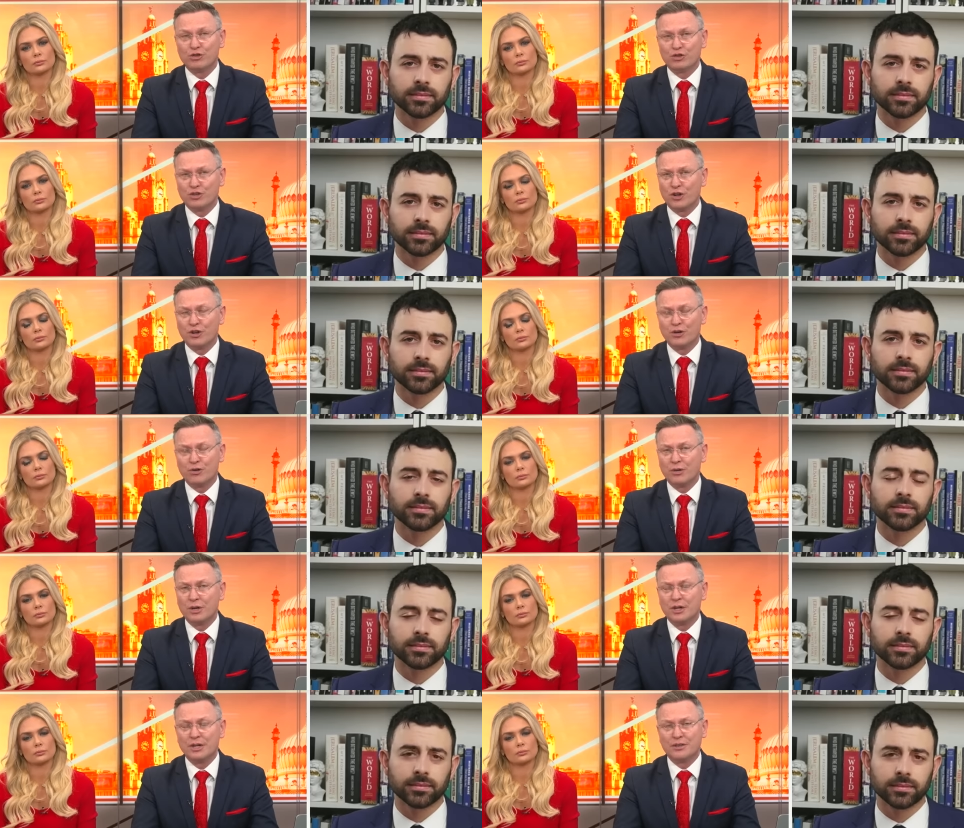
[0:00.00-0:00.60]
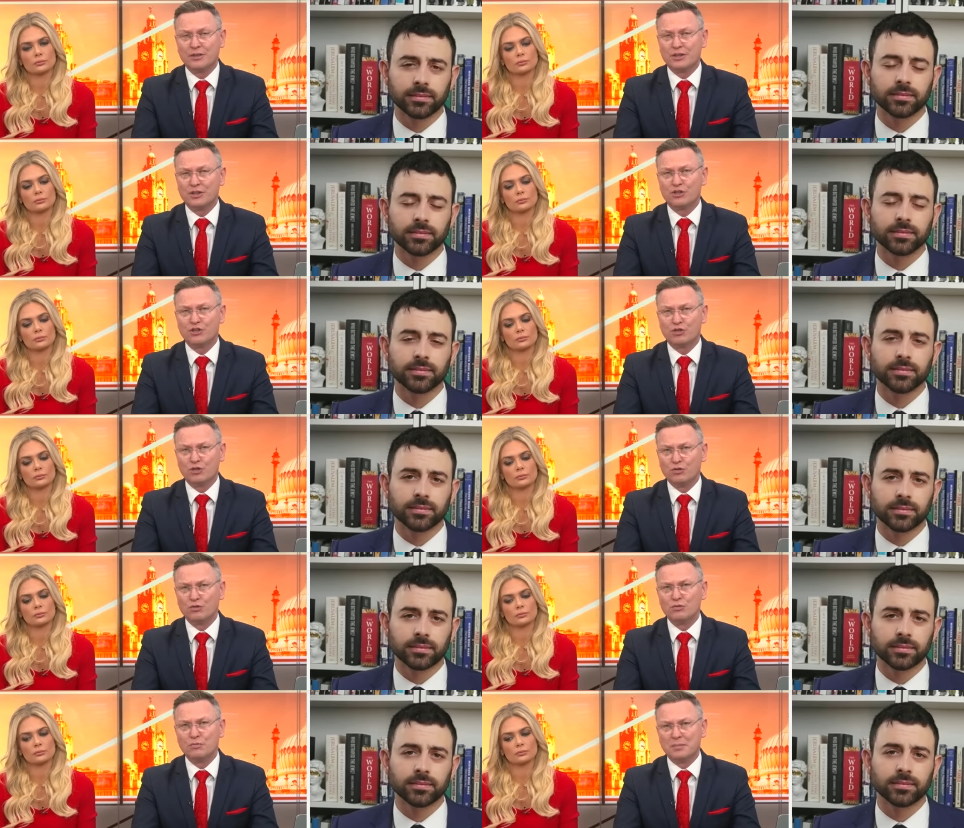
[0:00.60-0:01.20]
Speaker 1: show this
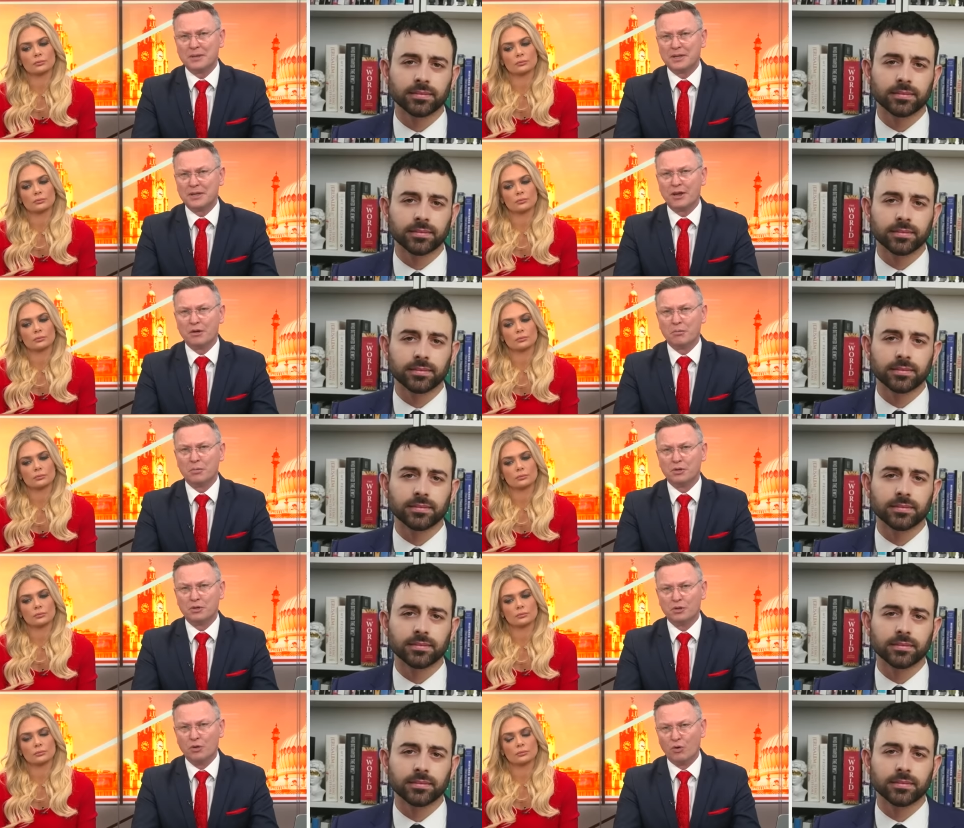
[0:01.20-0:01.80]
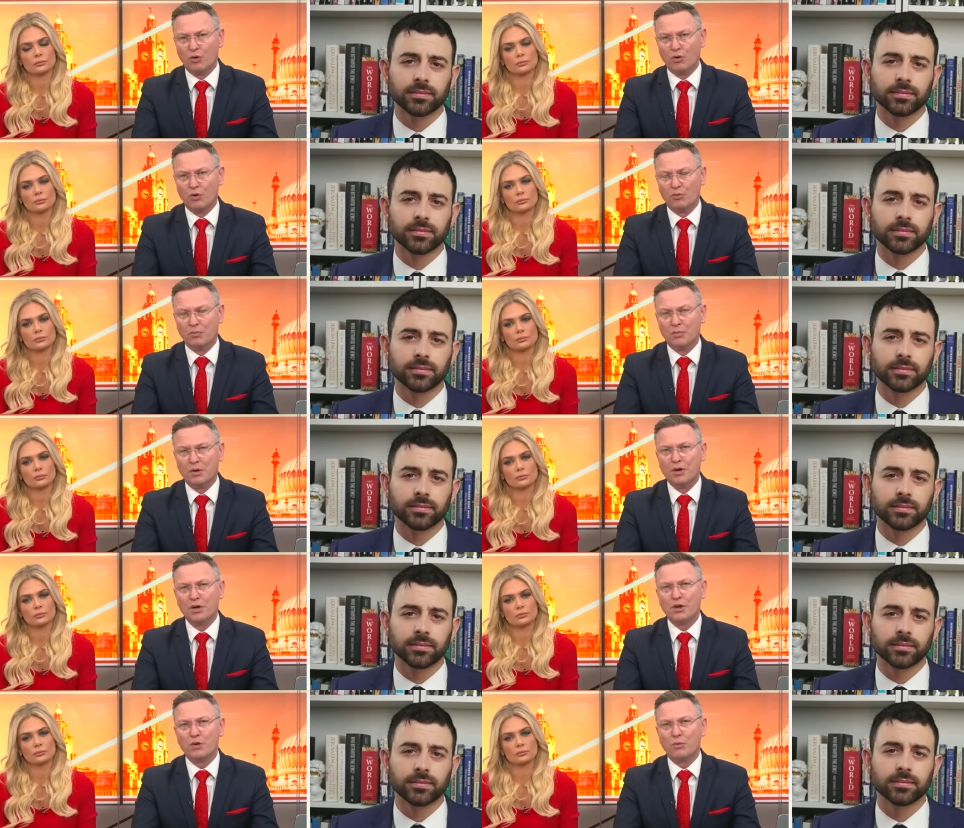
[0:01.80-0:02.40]
shouldn't become a norm
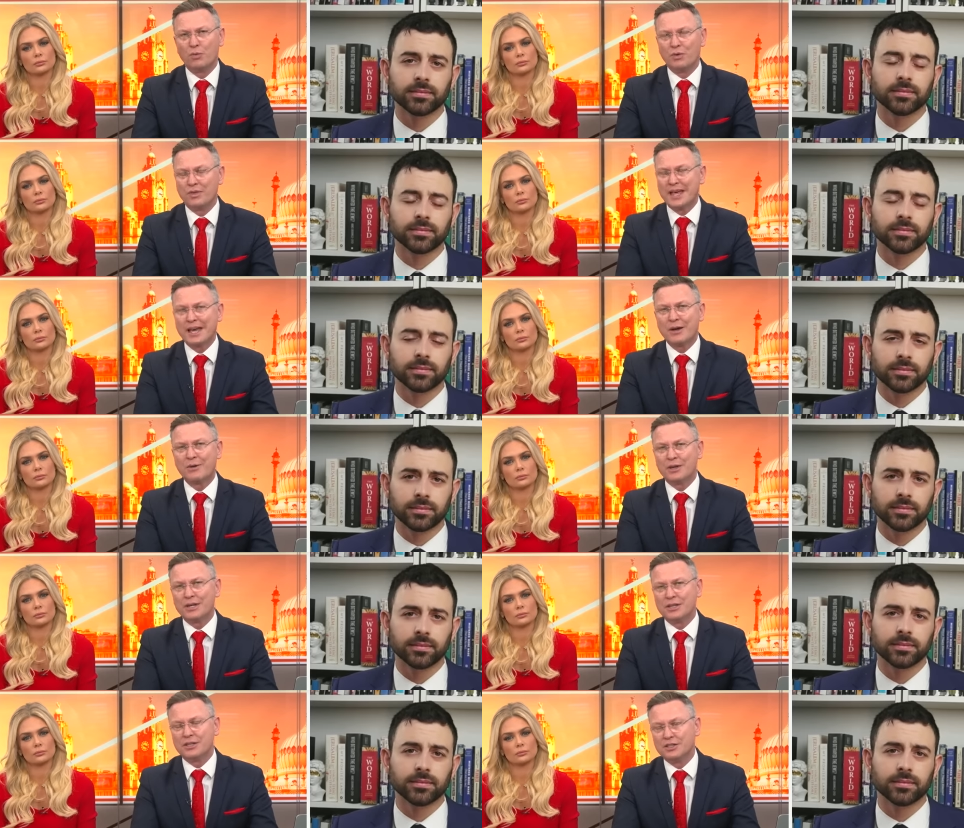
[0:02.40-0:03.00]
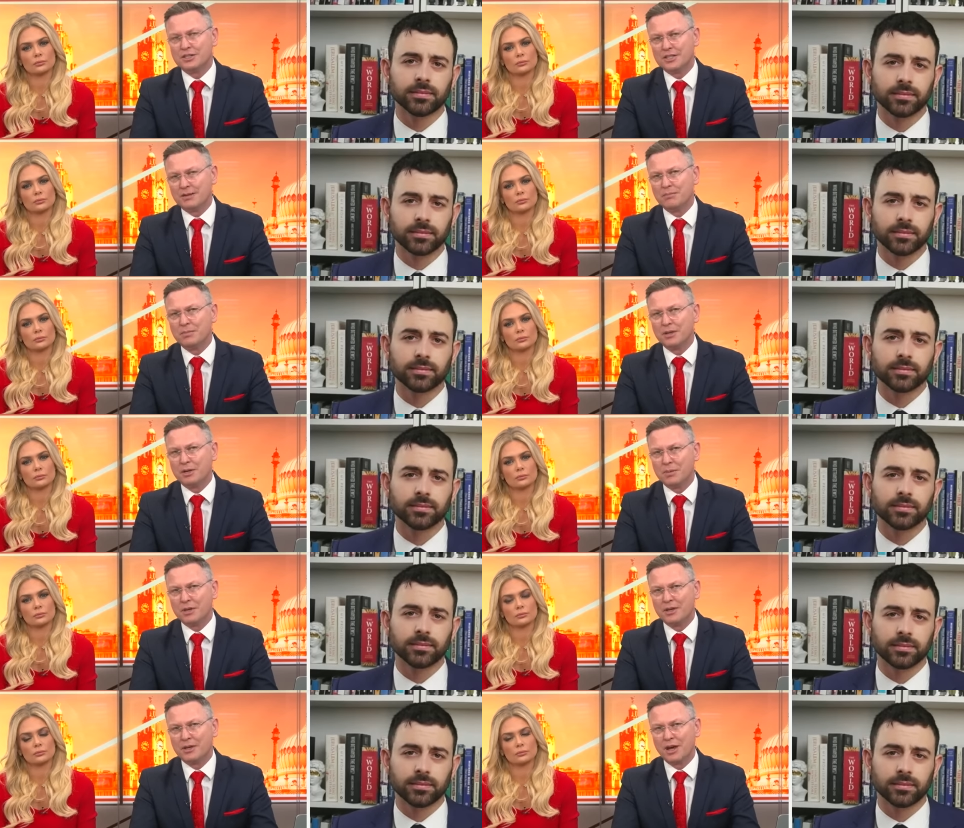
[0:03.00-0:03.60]
without it simply
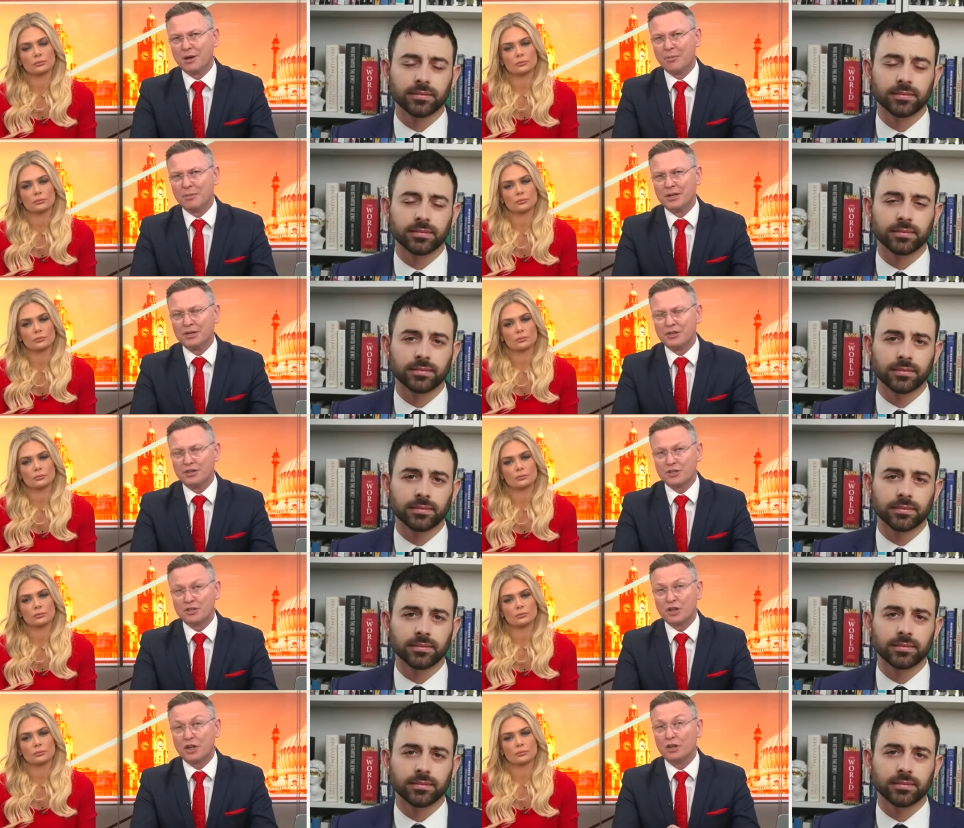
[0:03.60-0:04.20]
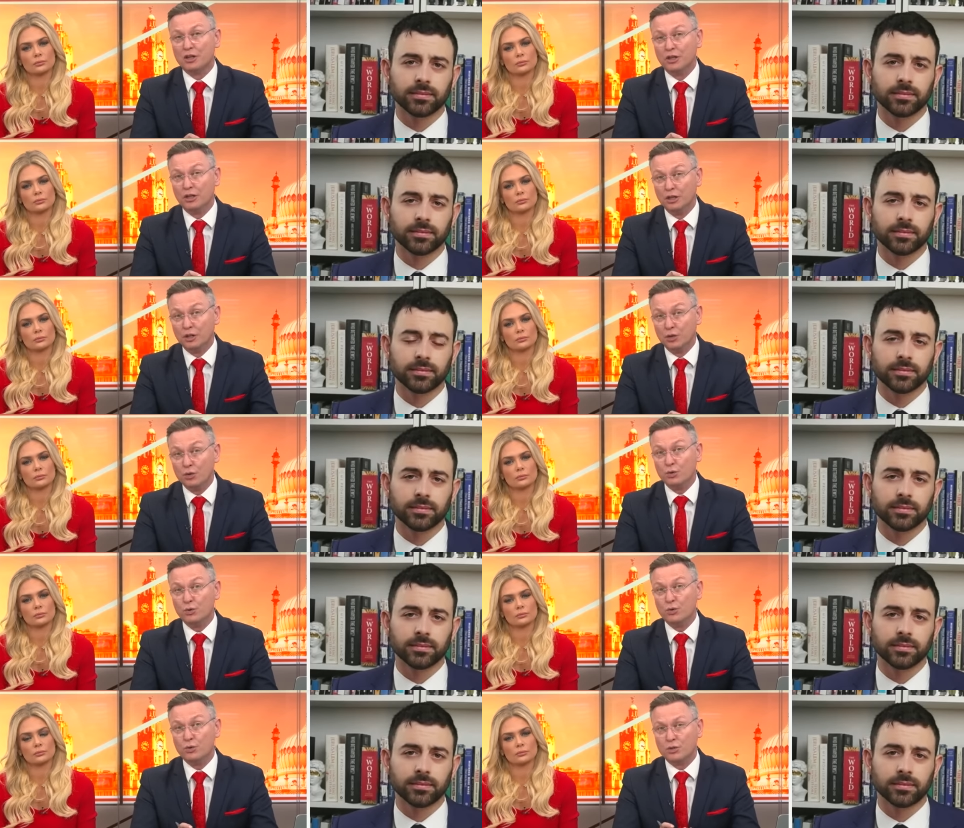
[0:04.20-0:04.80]
becoming just a
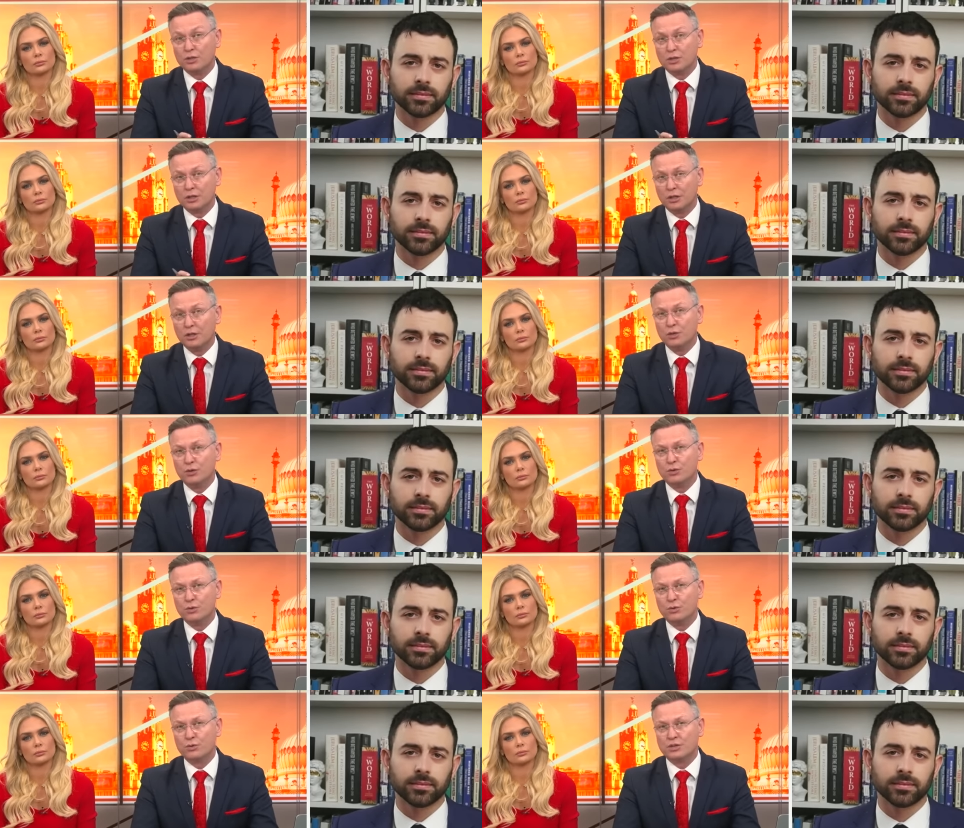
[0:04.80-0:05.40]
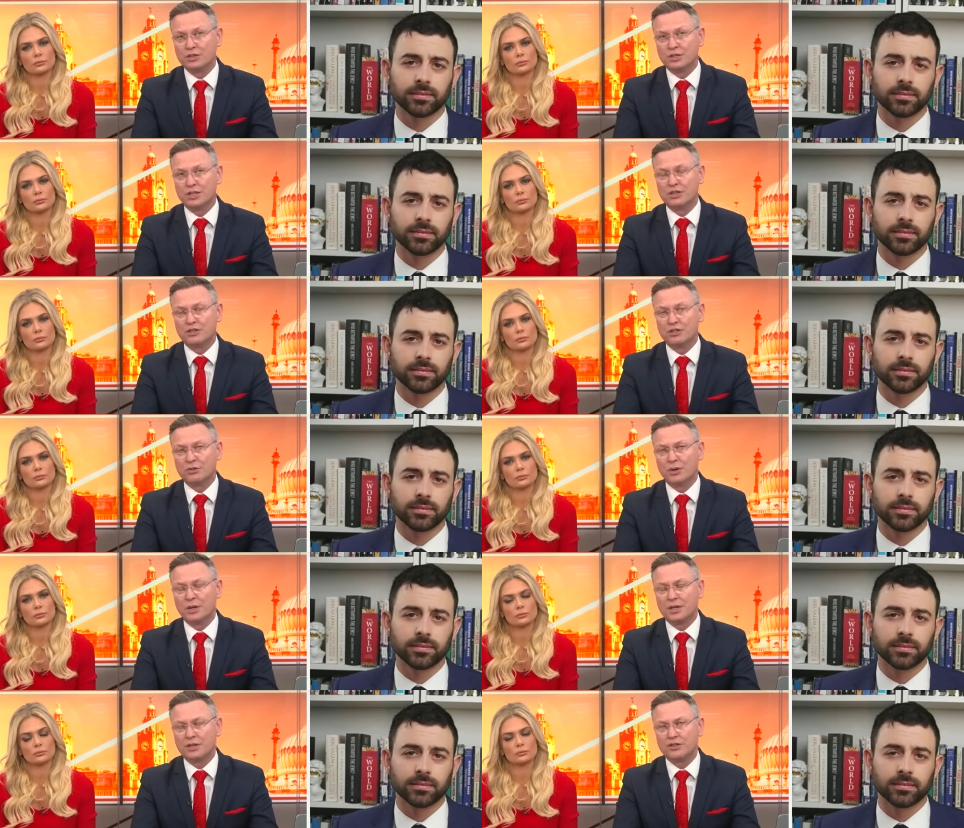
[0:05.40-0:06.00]
lose lose
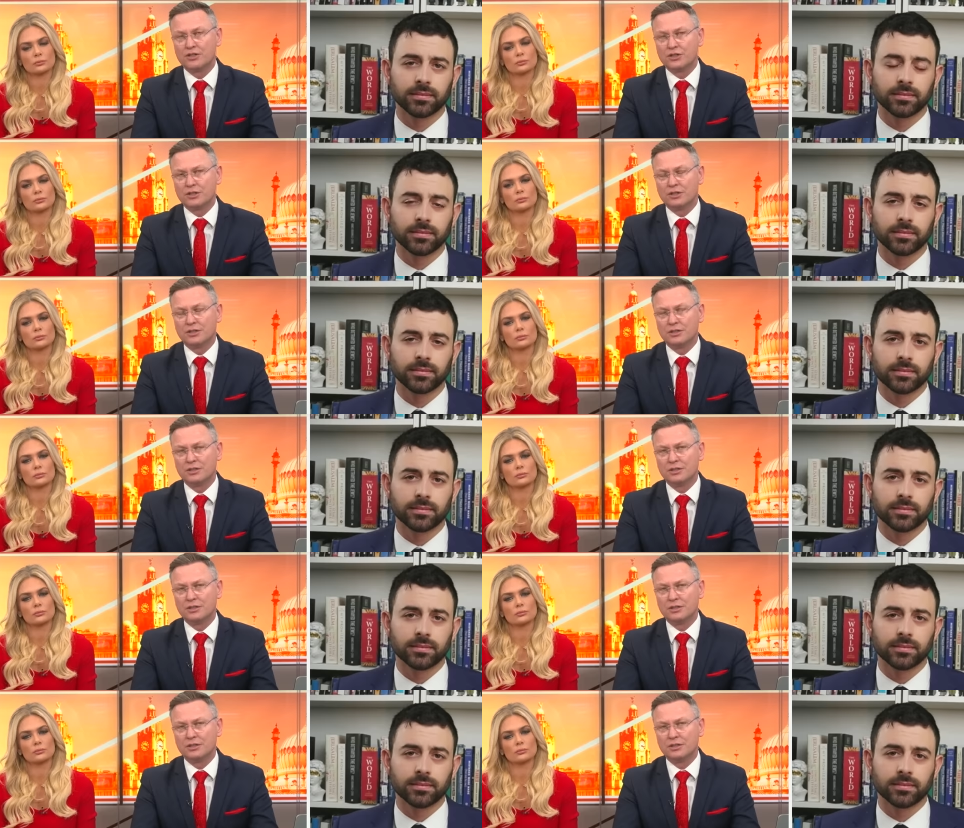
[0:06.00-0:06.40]
situation.